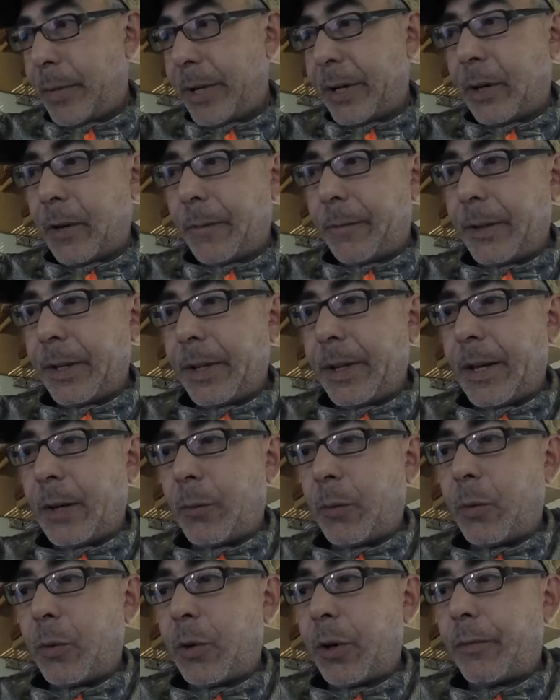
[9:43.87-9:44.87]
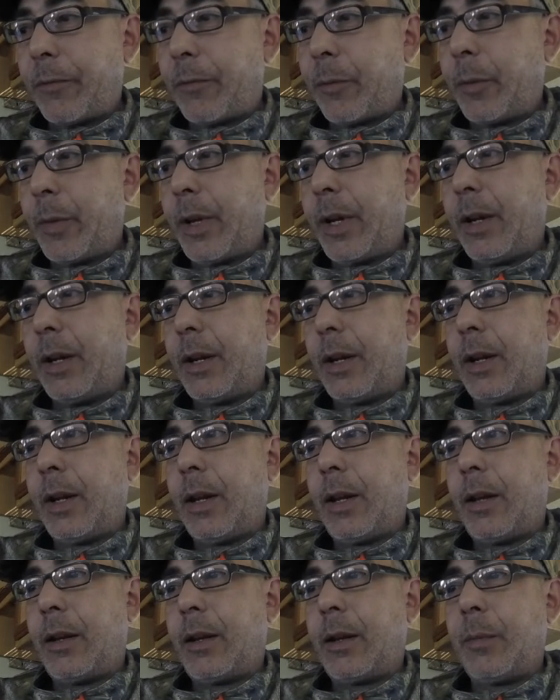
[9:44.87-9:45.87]
But hopefully that will work for me,
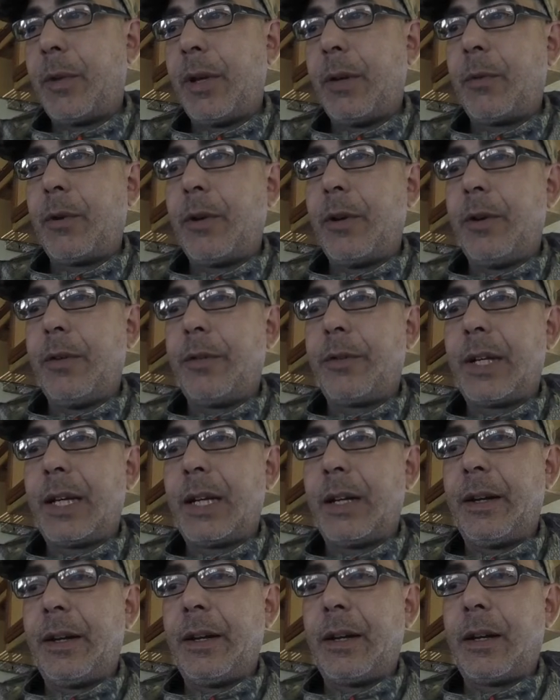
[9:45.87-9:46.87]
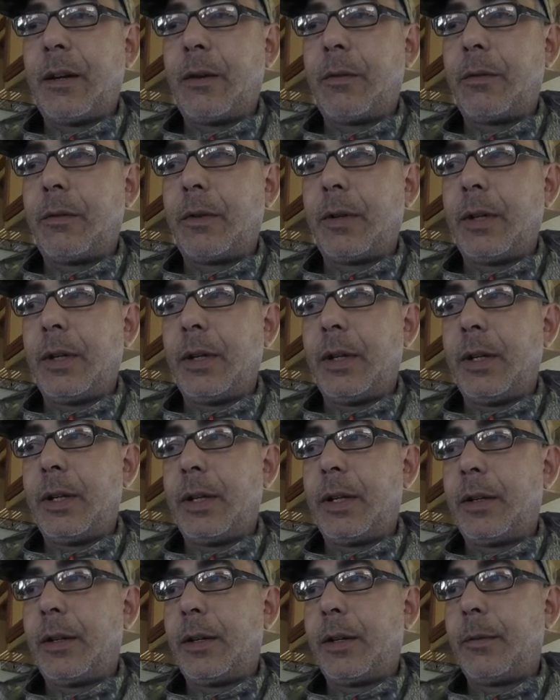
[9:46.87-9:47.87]
and I'll be able to use that now.
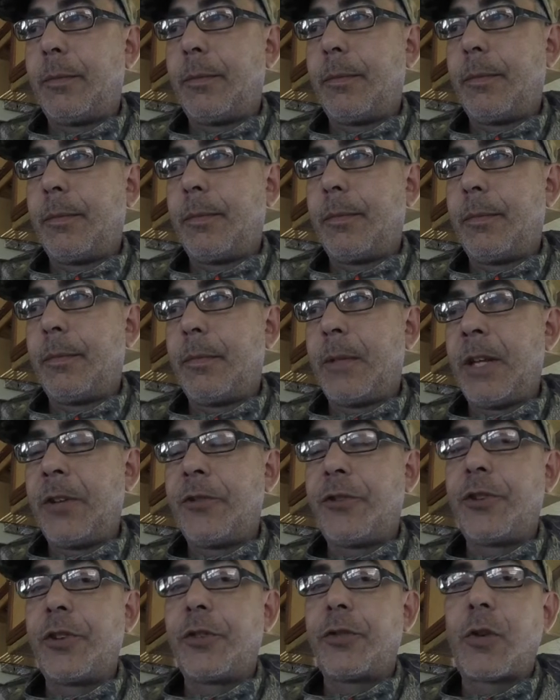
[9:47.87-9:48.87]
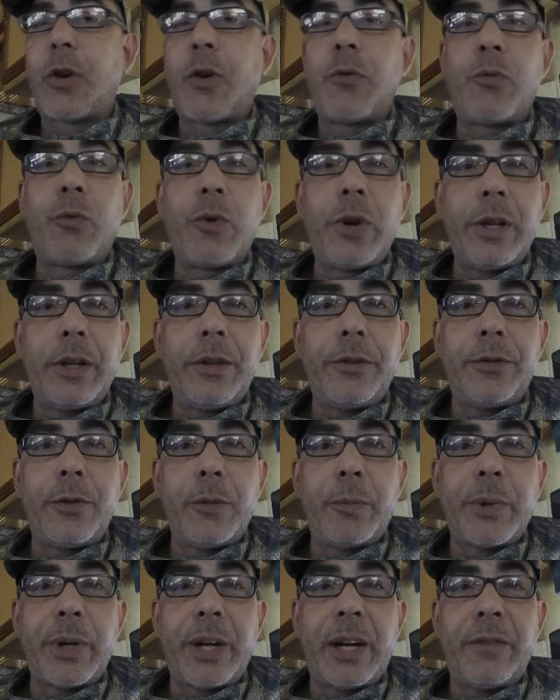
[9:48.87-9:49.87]
And it's just really
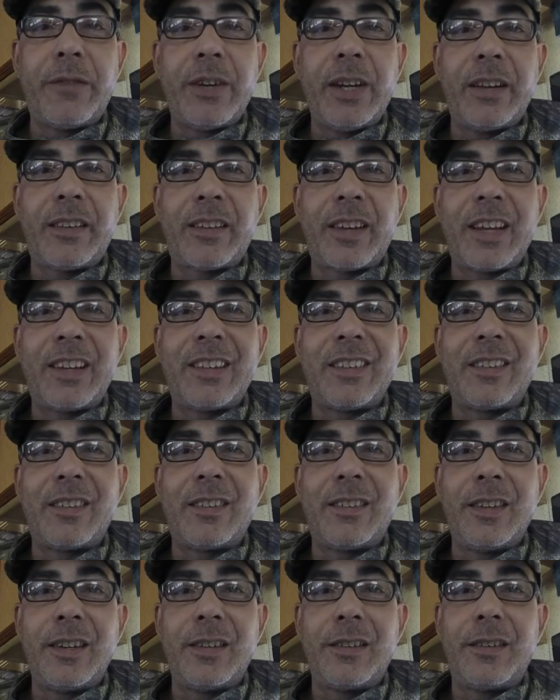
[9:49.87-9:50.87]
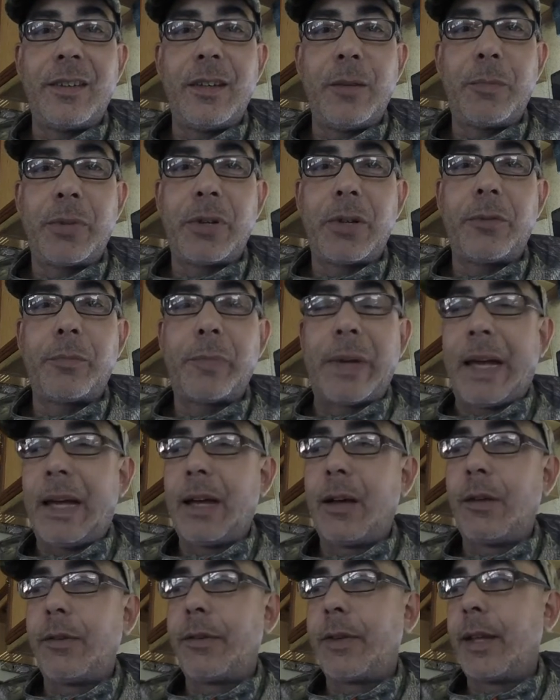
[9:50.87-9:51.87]
super heavy. It's like 60 plus
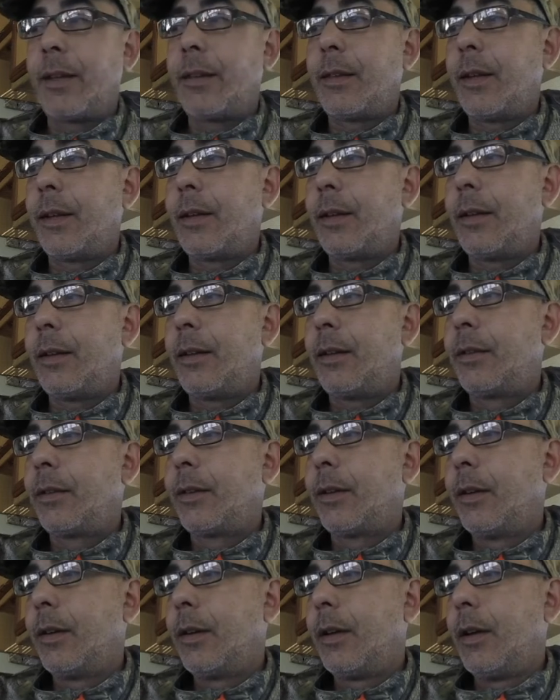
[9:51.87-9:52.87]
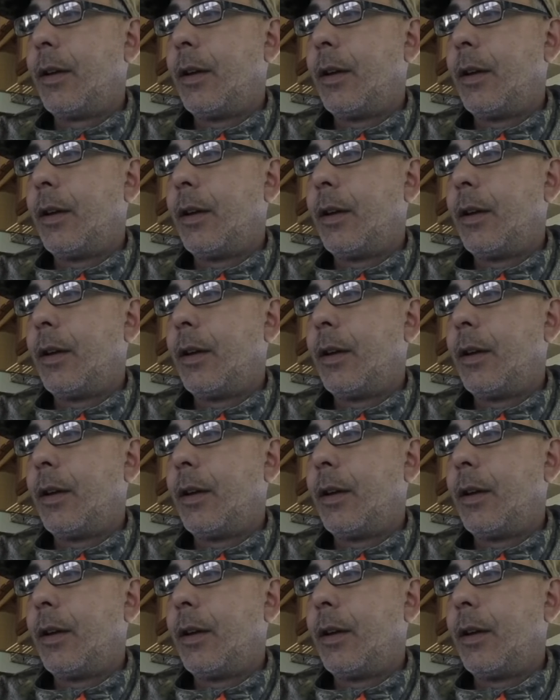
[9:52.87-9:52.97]
pounds, I think it is.